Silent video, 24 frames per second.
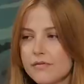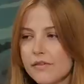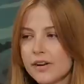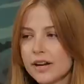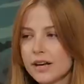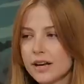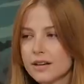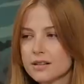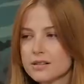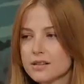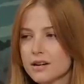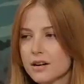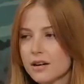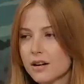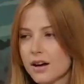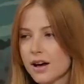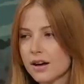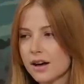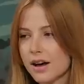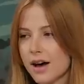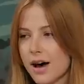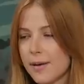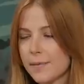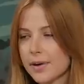funny. I saw
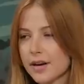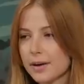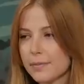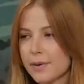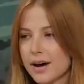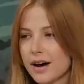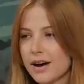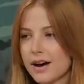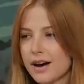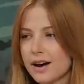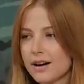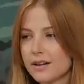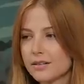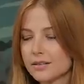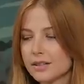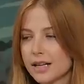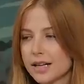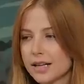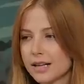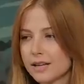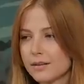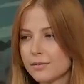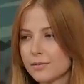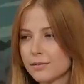a comment about how
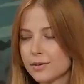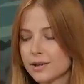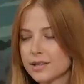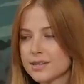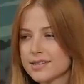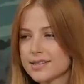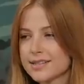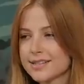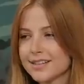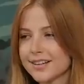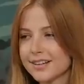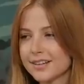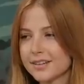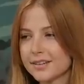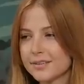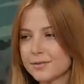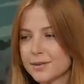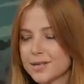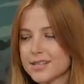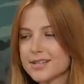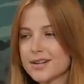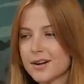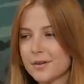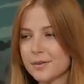like we stick
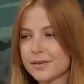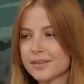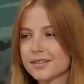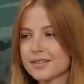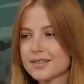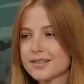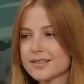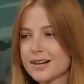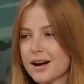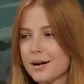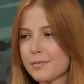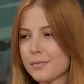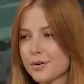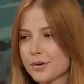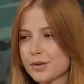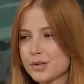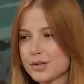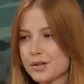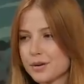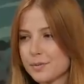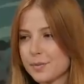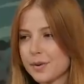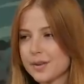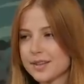we stuck with the stop
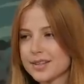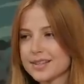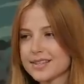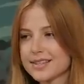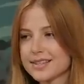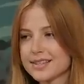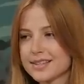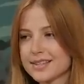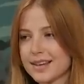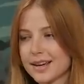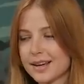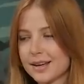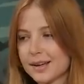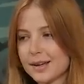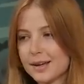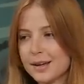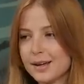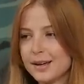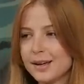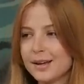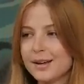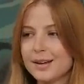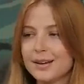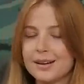motion, but this is like
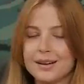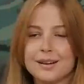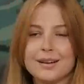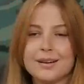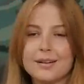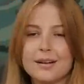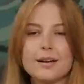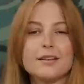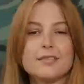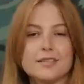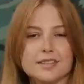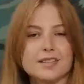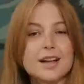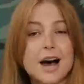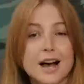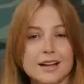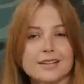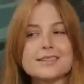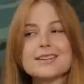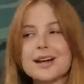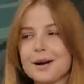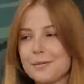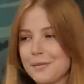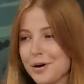it's
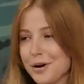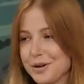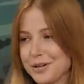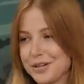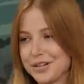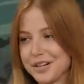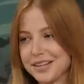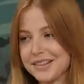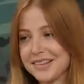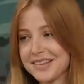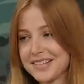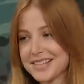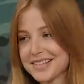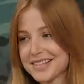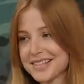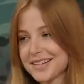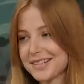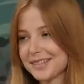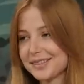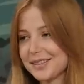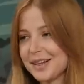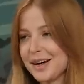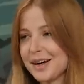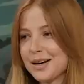not stop motion. This is
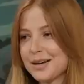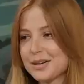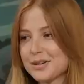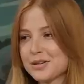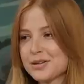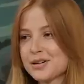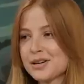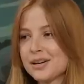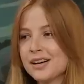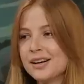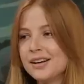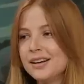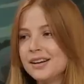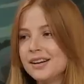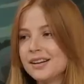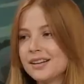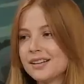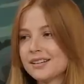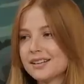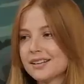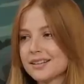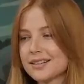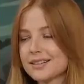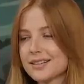collage
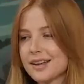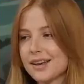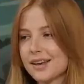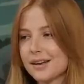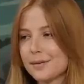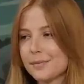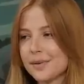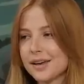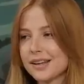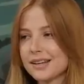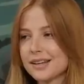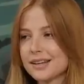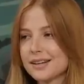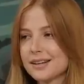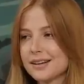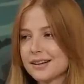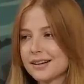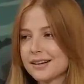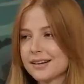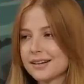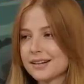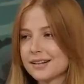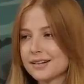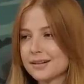that's yeah. animated.
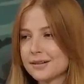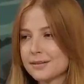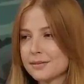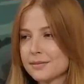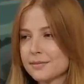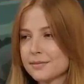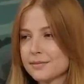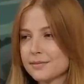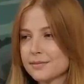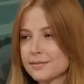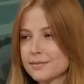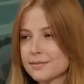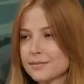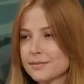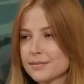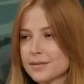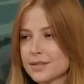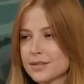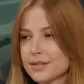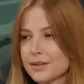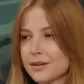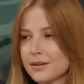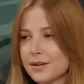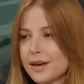Uh,
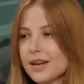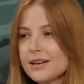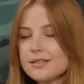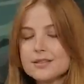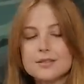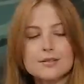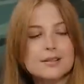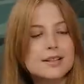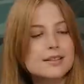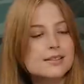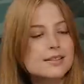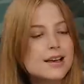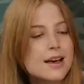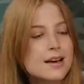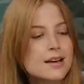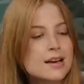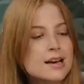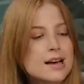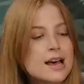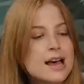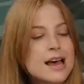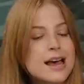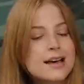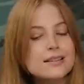so yeah, so that's
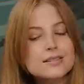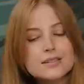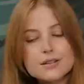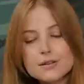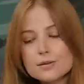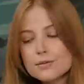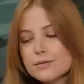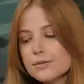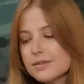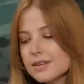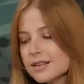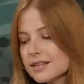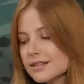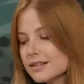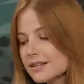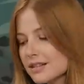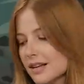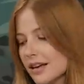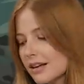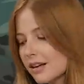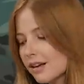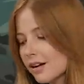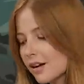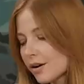that. And so this,
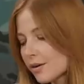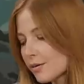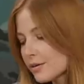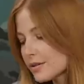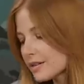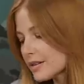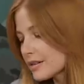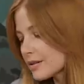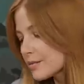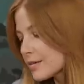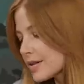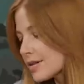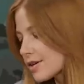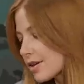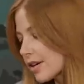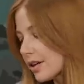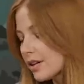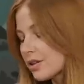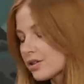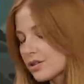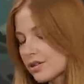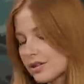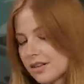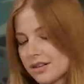you know, since we
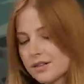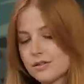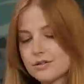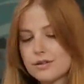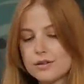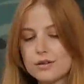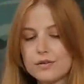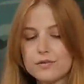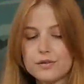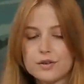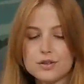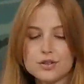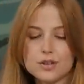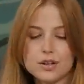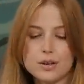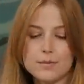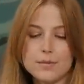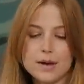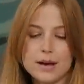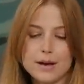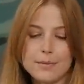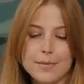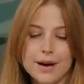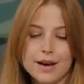changed the intro for
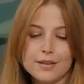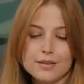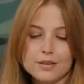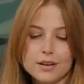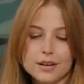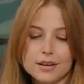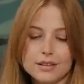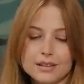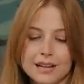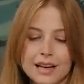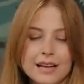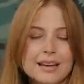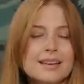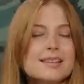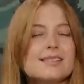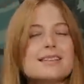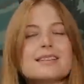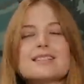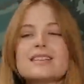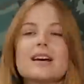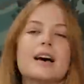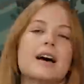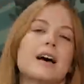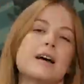GMM, I thought like, is
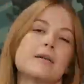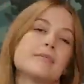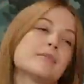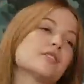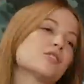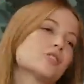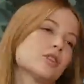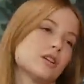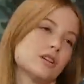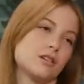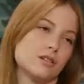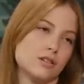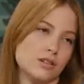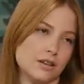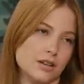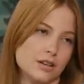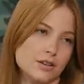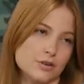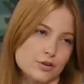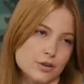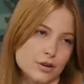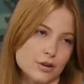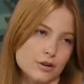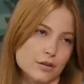it time to change the
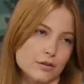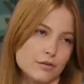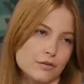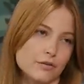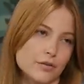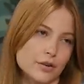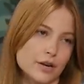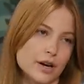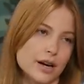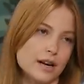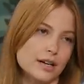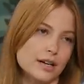intro for